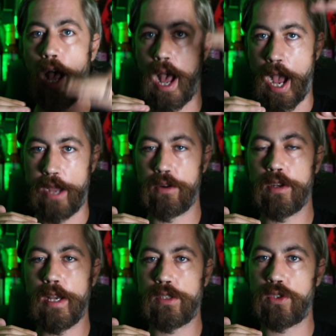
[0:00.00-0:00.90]
Higher
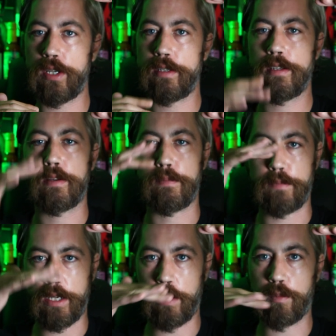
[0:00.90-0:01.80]
in nitrogen,
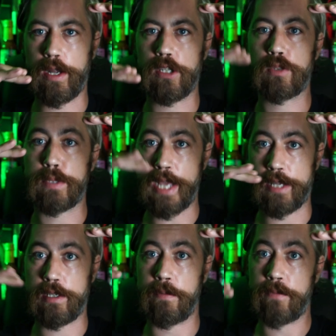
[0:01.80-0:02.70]
medium range
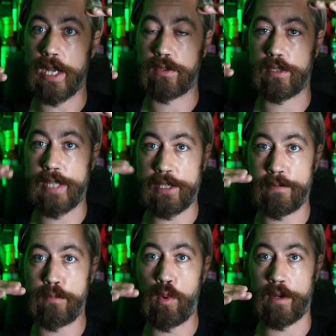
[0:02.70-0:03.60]
potassium, phosphorus. That's
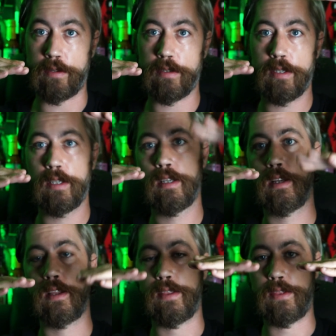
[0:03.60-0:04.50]
important.
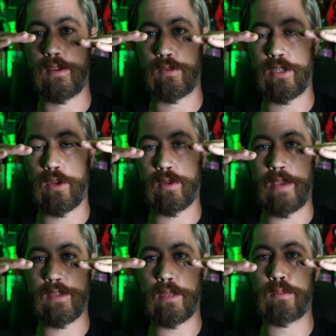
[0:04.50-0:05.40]
You're
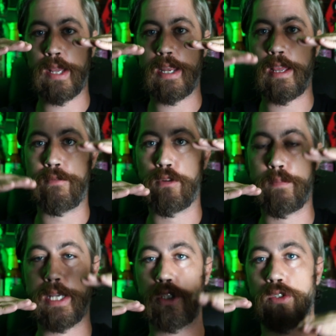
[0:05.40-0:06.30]
giving the plant
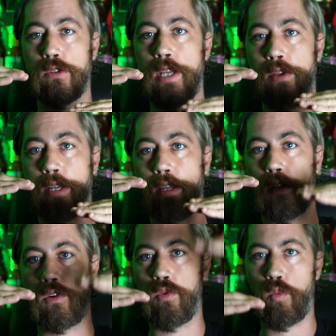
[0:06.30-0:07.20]
information. You're telling it
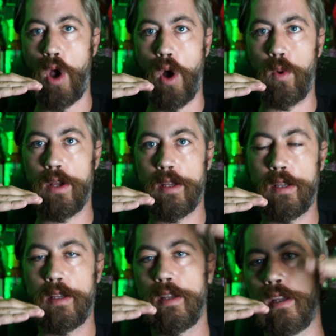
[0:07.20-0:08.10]
grow.
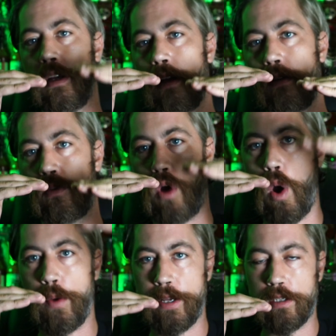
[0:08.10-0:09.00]

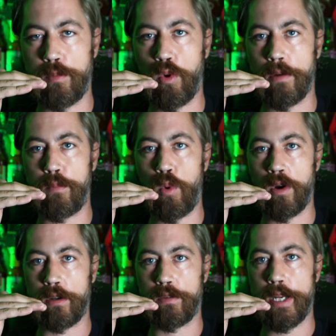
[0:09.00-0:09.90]
Growing is more
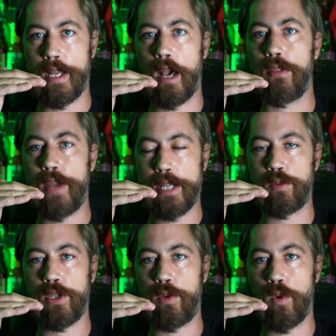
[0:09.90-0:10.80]
important right now. That's
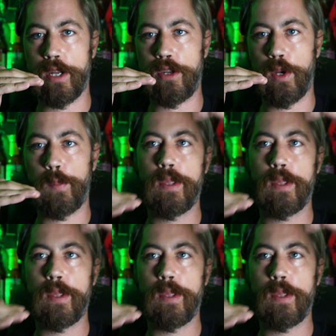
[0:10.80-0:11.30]
what you want to do.